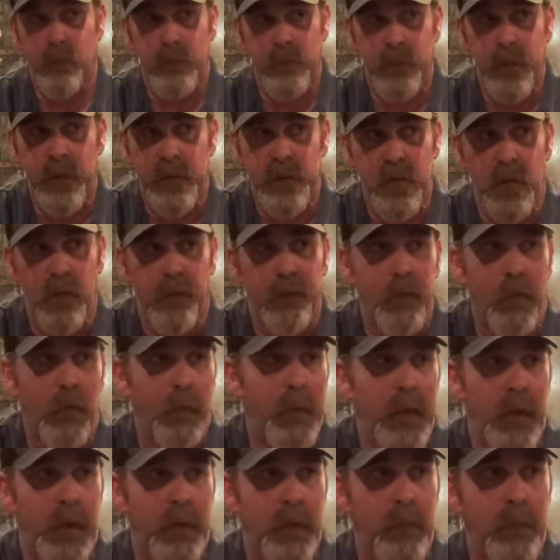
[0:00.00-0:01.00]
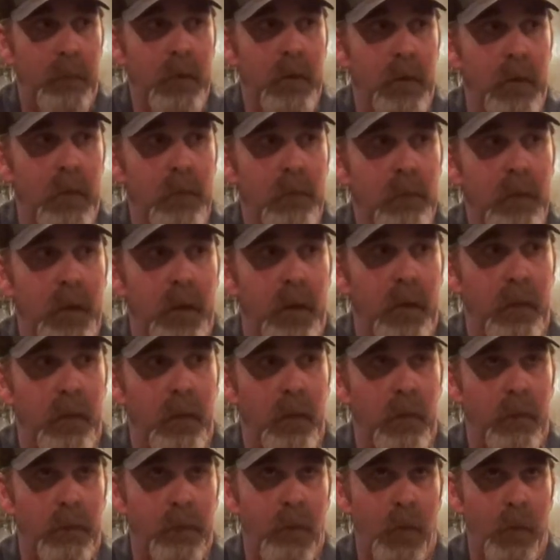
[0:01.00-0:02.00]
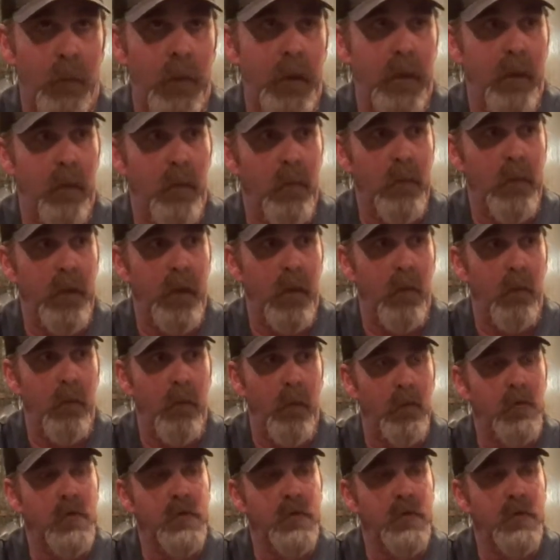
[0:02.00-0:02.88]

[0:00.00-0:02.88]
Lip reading: They start fermenting the beer again. They're fermenting, those